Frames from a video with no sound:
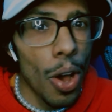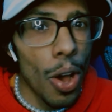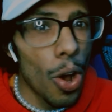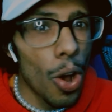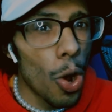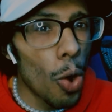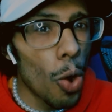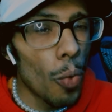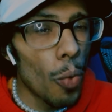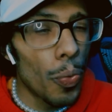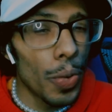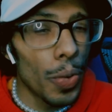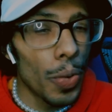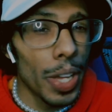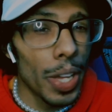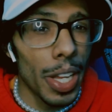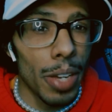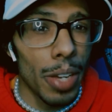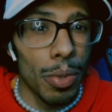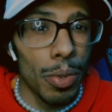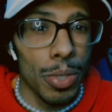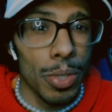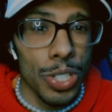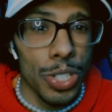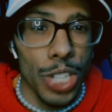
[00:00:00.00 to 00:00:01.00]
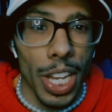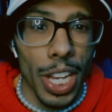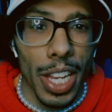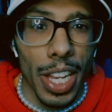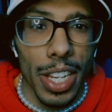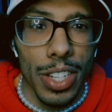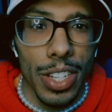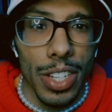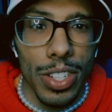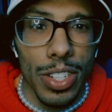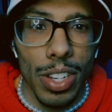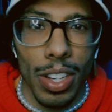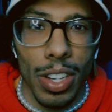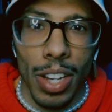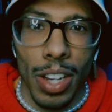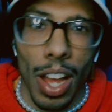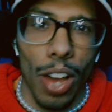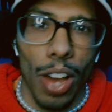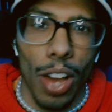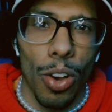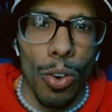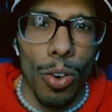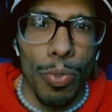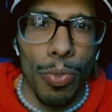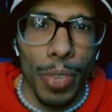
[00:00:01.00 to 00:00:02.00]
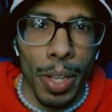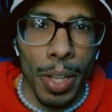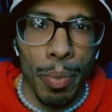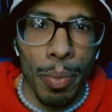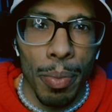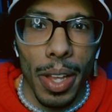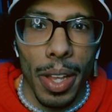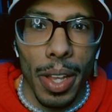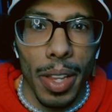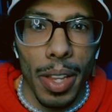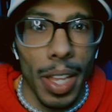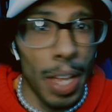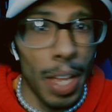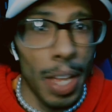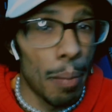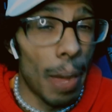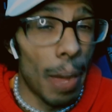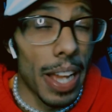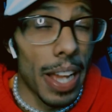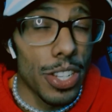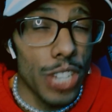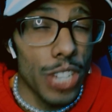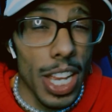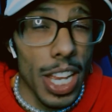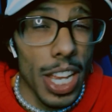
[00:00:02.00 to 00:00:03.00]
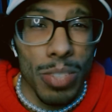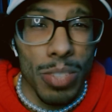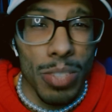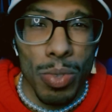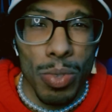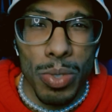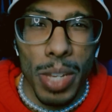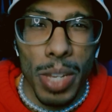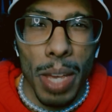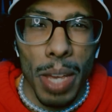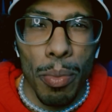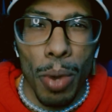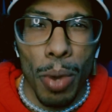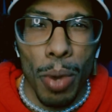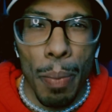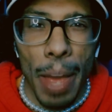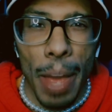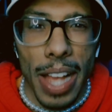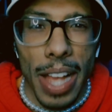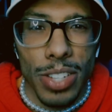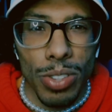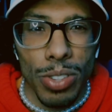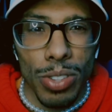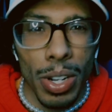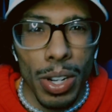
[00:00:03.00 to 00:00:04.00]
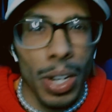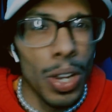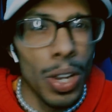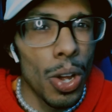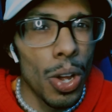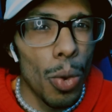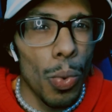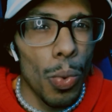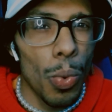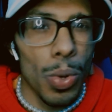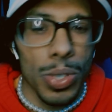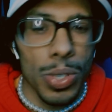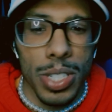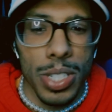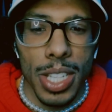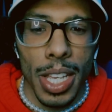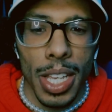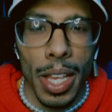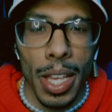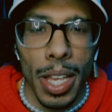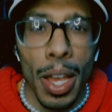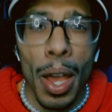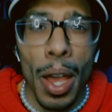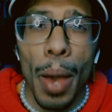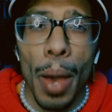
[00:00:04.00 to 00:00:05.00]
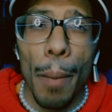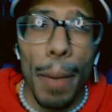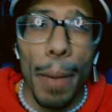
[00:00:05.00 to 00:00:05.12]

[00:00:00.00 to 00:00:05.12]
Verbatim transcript: Hopefully it will change. Not hopefully, but it might change once we get more backstory. We'll see.